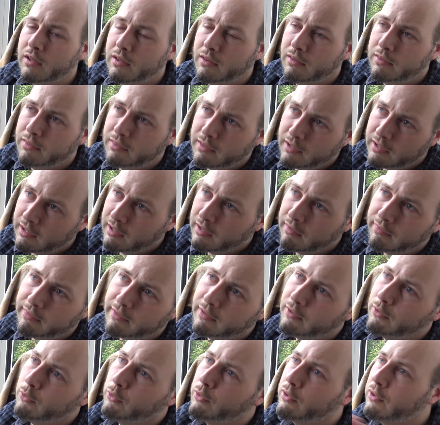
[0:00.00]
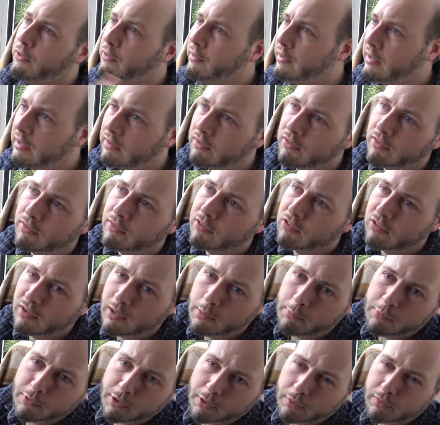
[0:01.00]
thinking that you're going into the
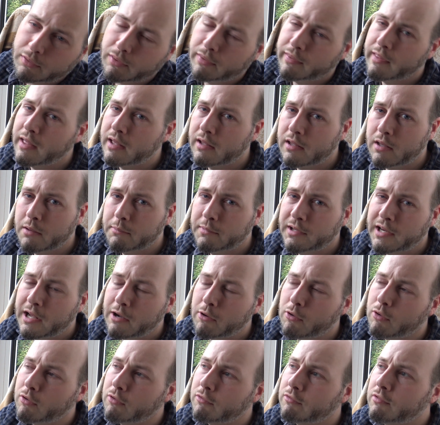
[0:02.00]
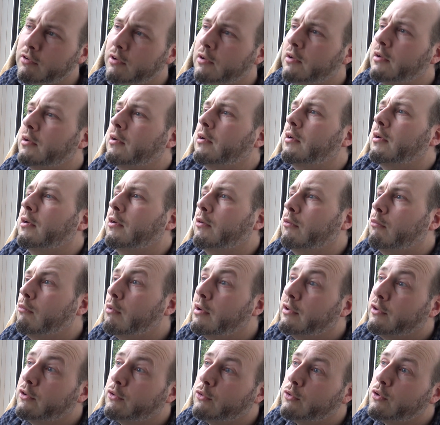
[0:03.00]
same road that they're coming out of,
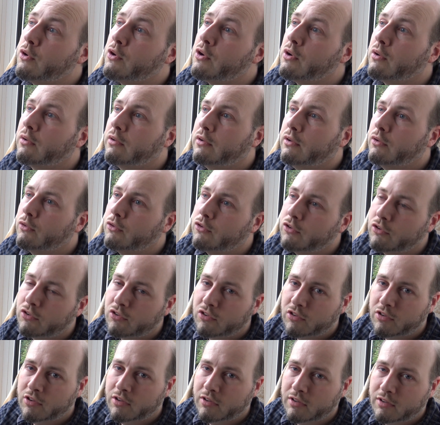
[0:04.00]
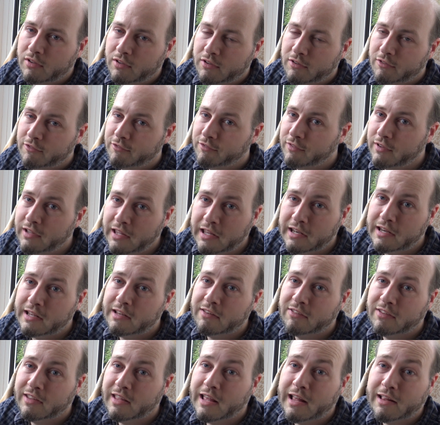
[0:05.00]
when you're not. You're just
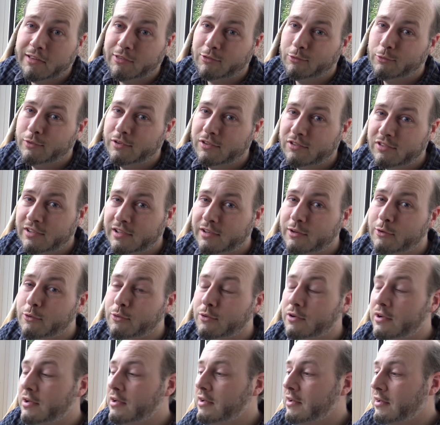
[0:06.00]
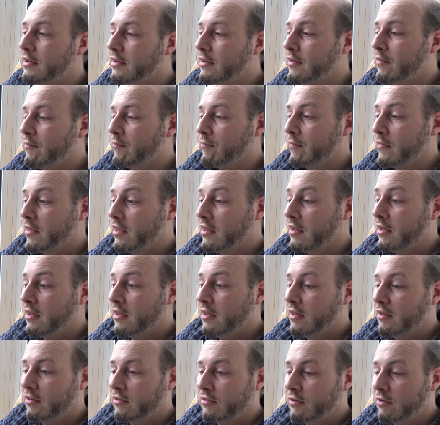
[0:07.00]
forgetting to cancel your signal.
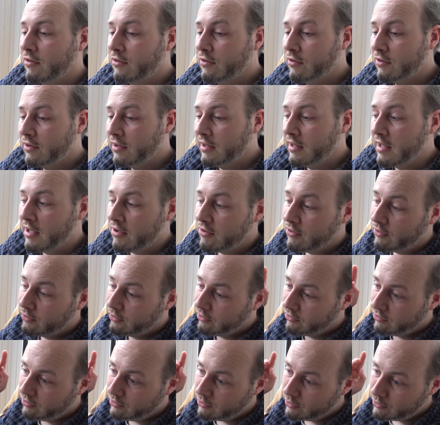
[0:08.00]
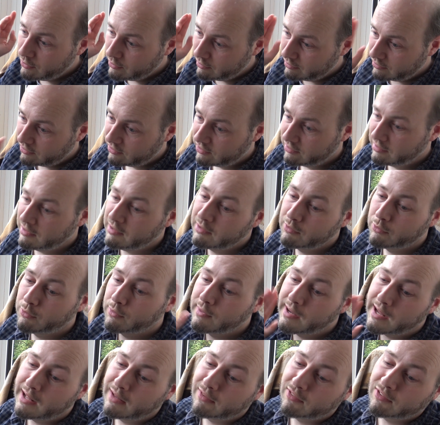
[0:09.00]
So I've got to get on to signal
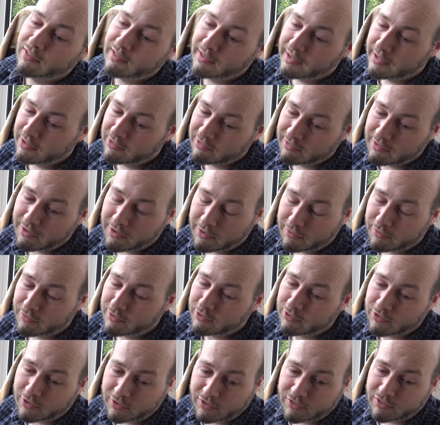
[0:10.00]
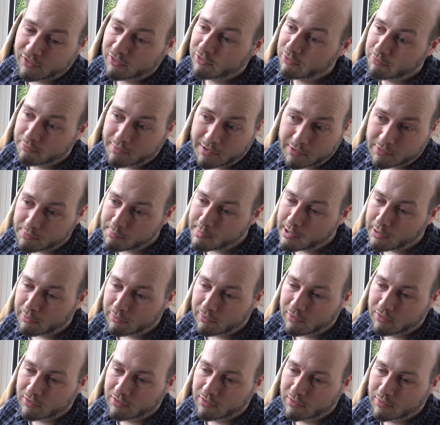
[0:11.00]
cancellation after junctions and
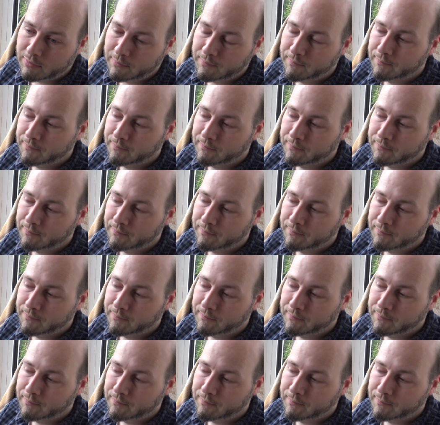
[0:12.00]
roundabouts.